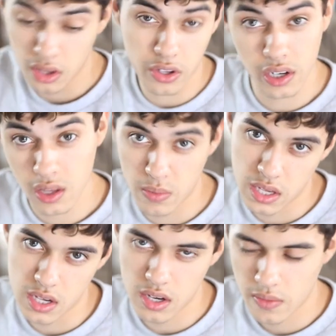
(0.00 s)
they're gonna be
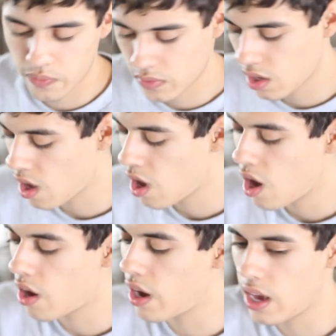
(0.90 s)
good.
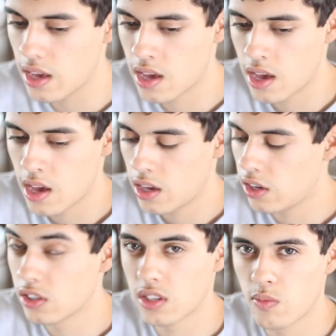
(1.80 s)
All right,
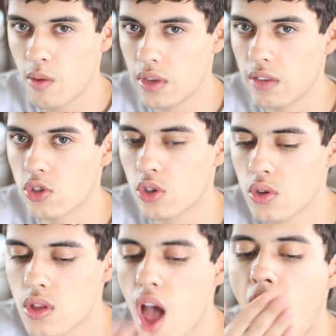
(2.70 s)
here's the moment of
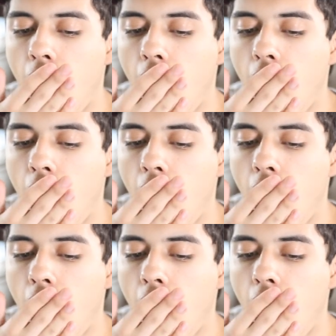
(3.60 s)
truth.